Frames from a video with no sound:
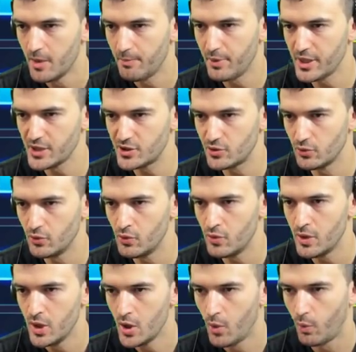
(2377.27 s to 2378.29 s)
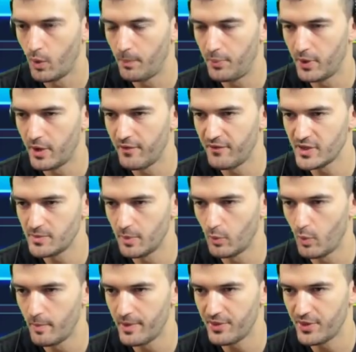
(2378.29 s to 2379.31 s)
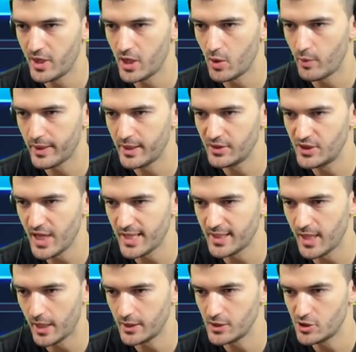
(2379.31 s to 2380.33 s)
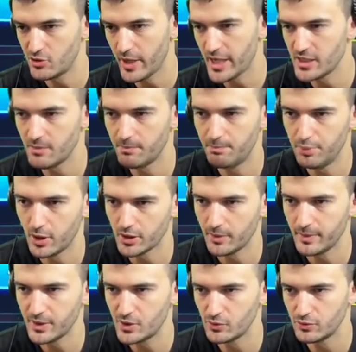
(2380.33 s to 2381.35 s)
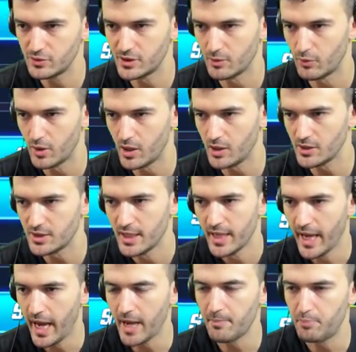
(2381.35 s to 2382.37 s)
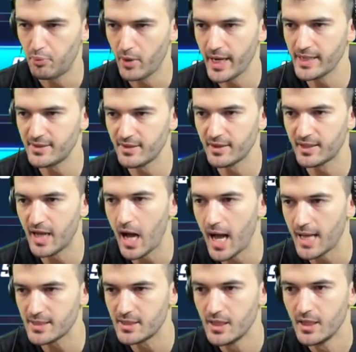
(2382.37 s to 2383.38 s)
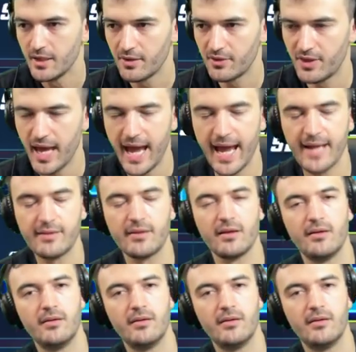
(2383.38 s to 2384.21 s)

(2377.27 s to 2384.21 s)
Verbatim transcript: Pretty soon we'll put Invisible Woman there, we can take Doctor Strange and plug him into somewhere else, and pray to the gods that